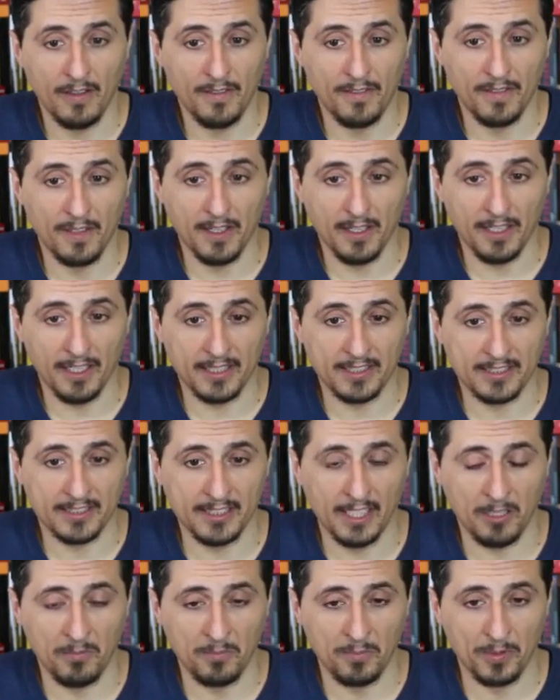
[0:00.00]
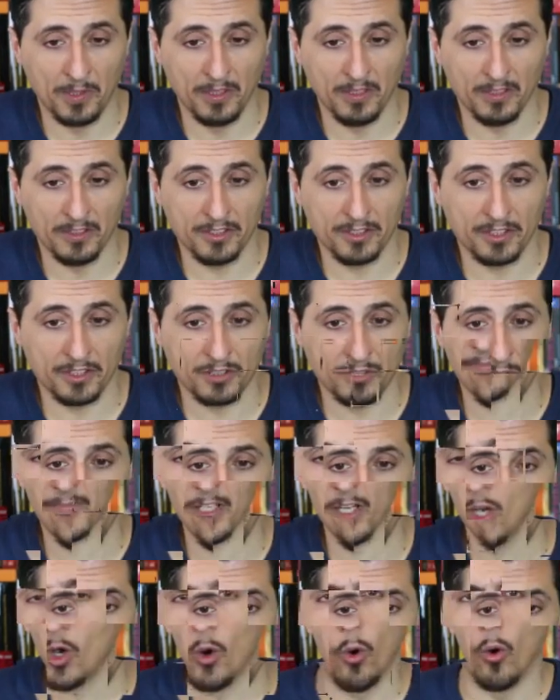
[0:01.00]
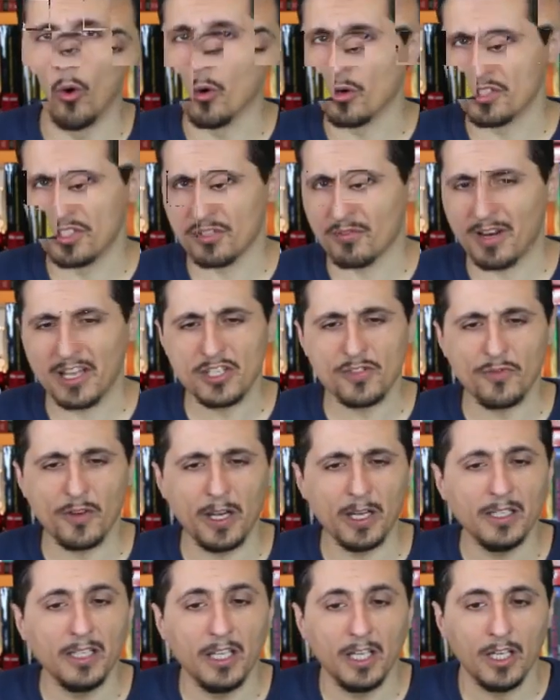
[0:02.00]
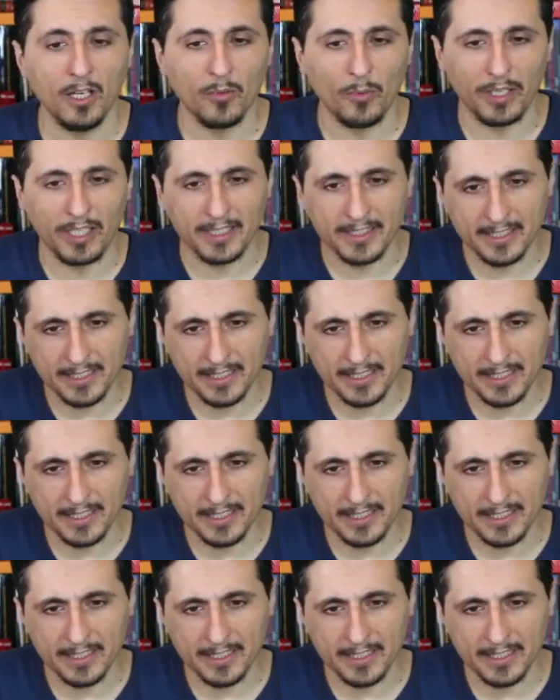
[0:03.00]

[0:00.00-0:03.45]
the example script or scratch file, we can